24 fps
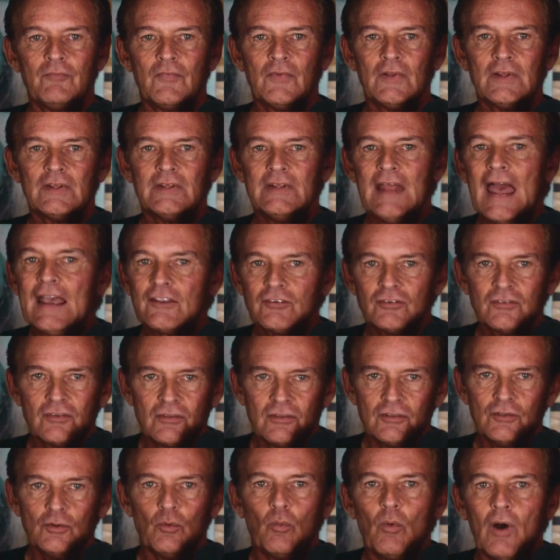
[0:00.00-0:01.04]
Next,
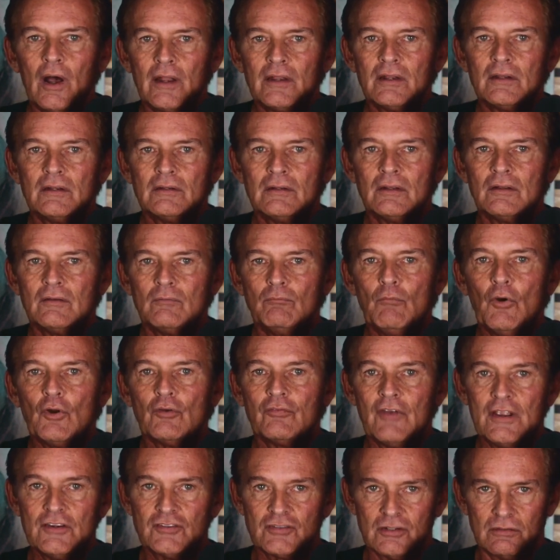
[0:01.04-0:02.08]
you want
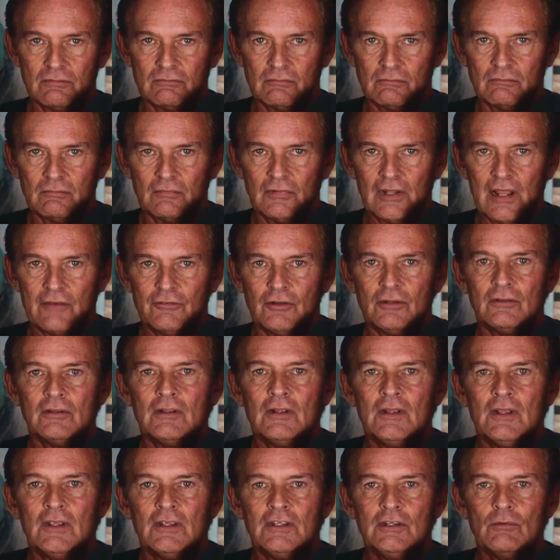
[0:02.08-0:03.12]
motivation level.
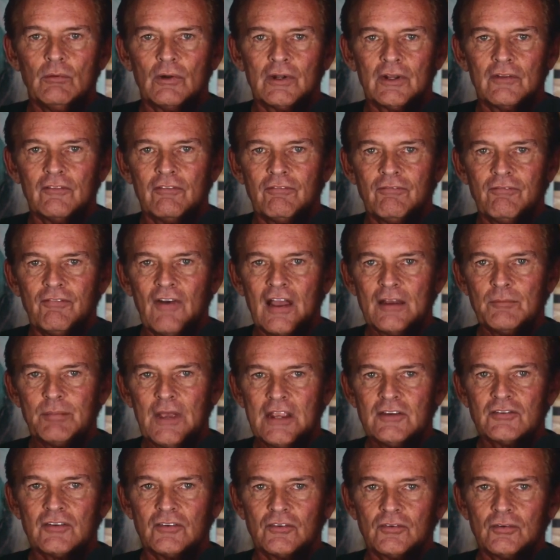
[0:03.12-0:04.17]
You want to find
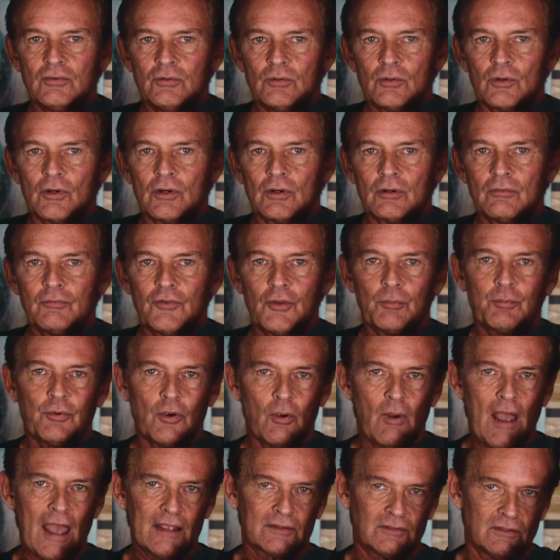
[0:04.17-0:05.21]
patients they're
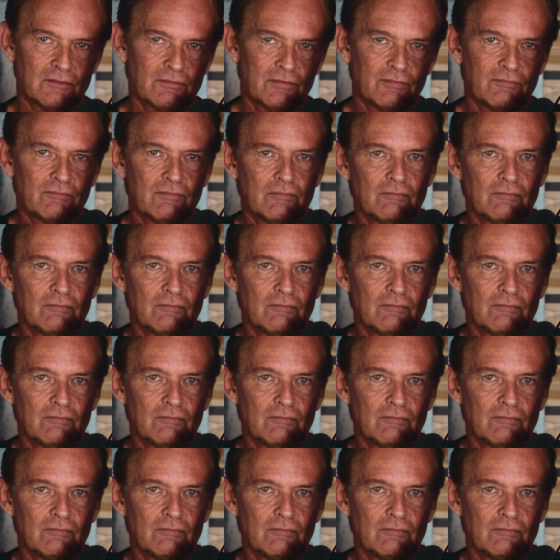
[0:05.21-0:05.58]
proactive.